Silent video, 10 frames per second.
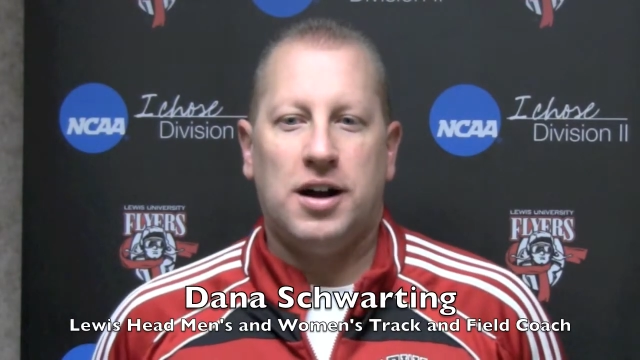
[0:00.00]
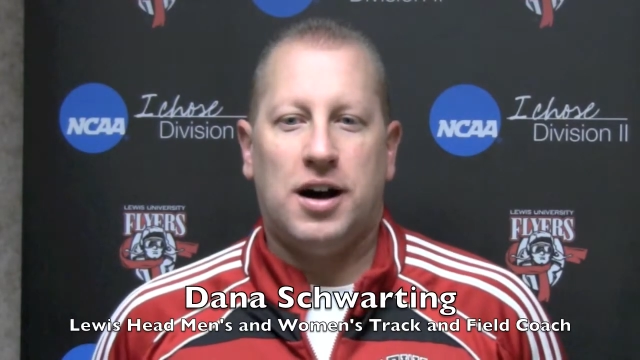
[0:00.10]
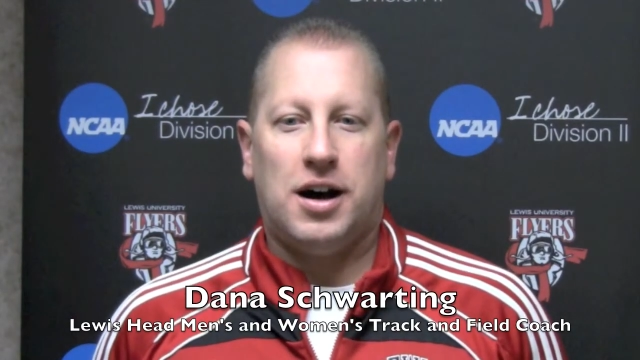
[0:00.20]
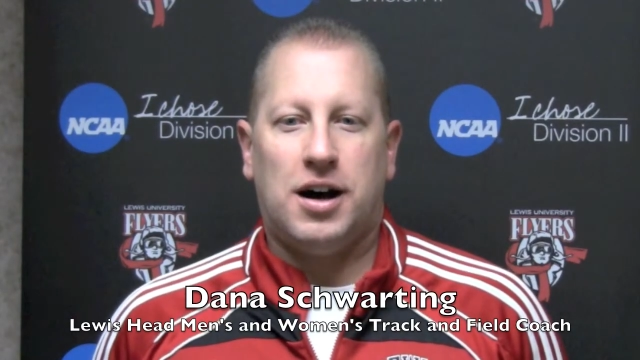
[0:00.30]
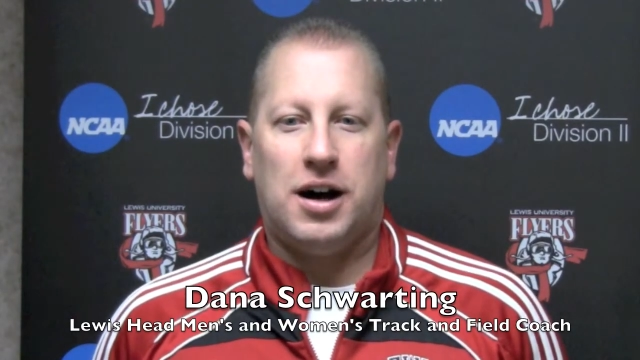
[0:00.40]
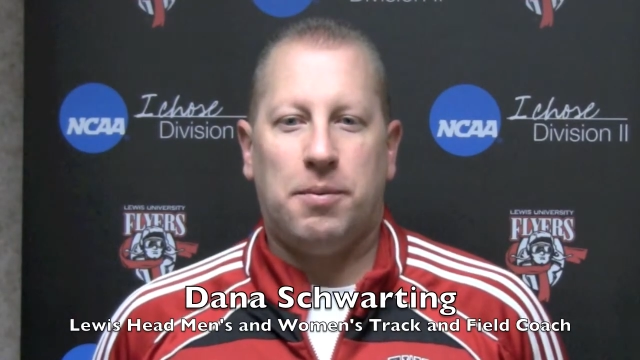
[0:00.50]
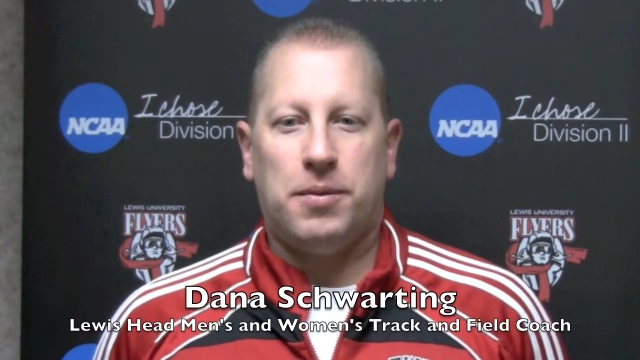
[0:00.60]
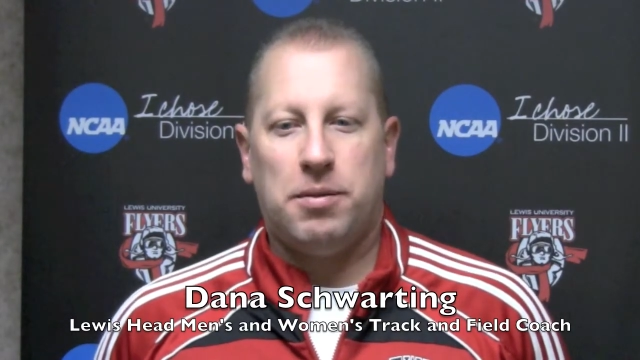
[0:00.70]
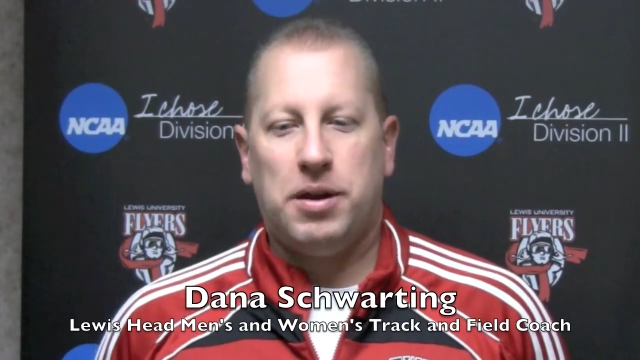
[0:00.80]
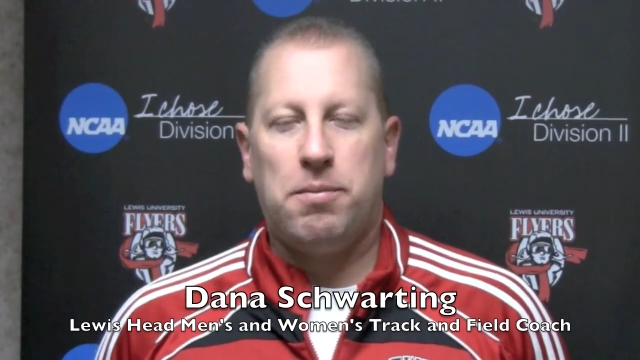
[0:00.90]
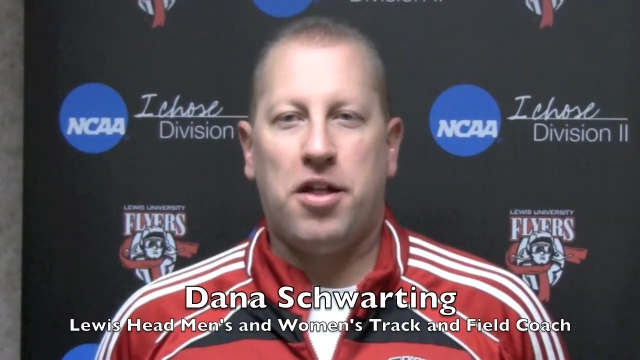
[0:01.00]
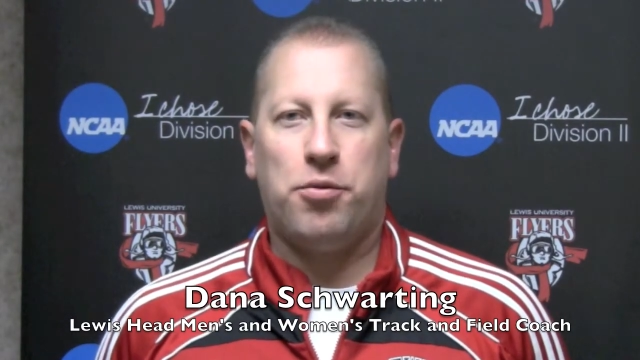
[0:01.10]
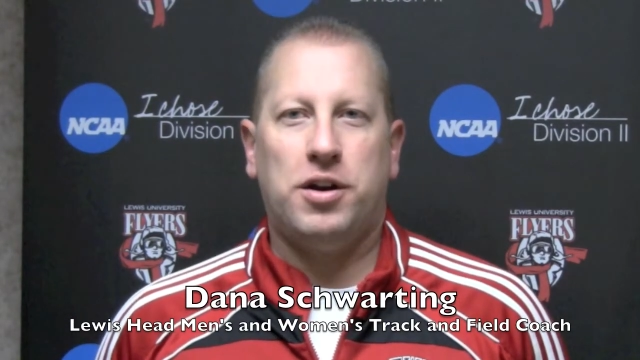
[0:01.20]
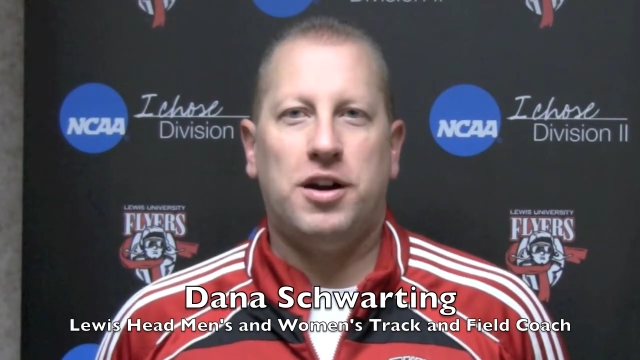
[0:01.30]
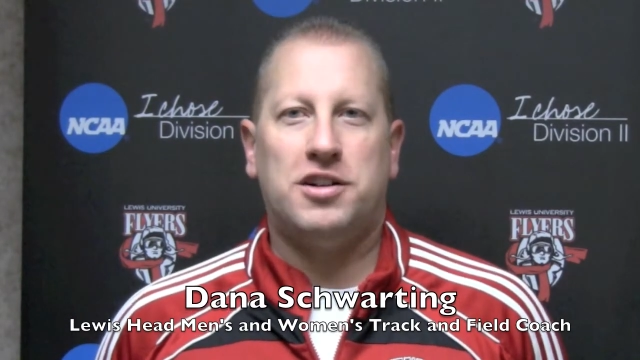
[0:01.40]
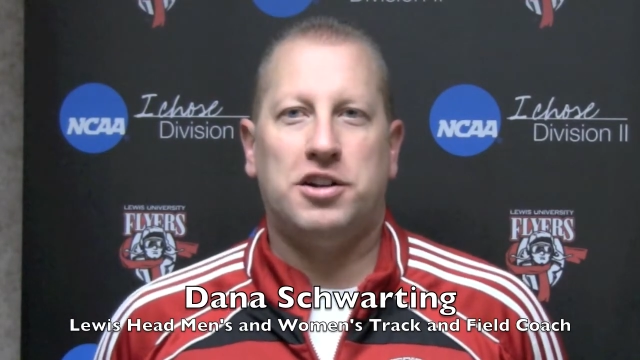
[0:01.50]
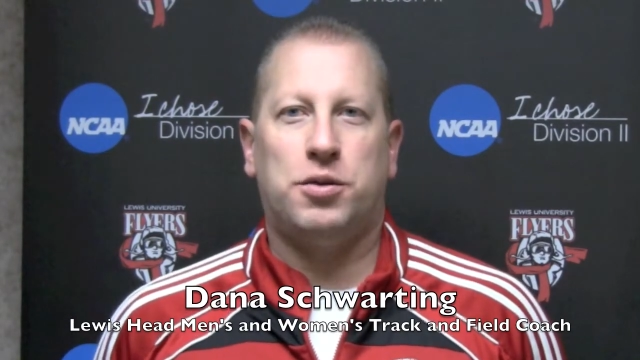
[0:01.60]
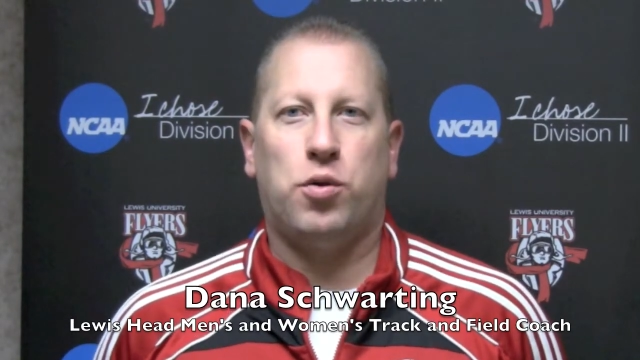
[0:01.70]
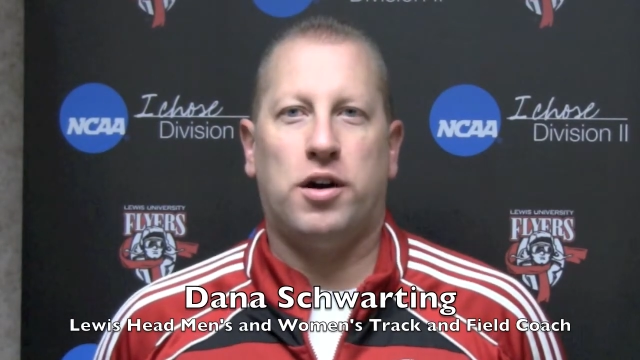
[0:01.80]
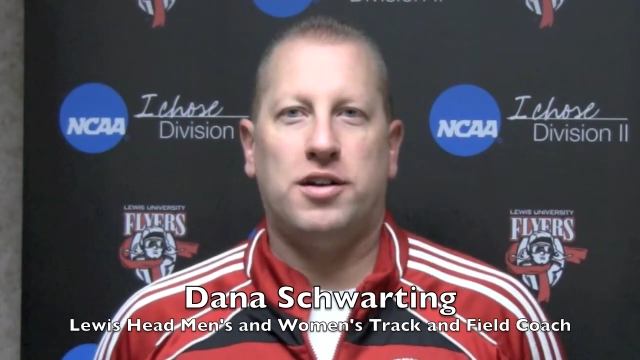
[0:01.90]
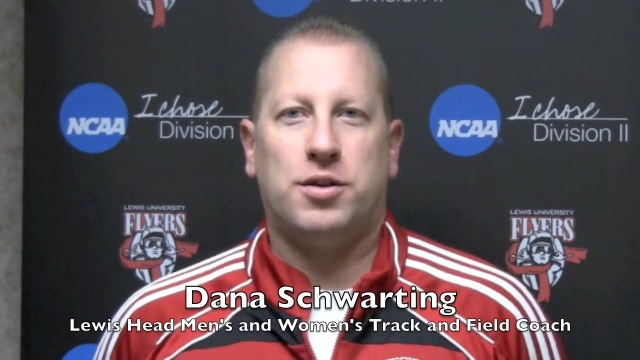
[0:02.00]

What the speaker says: It had been about 3 years since we won it,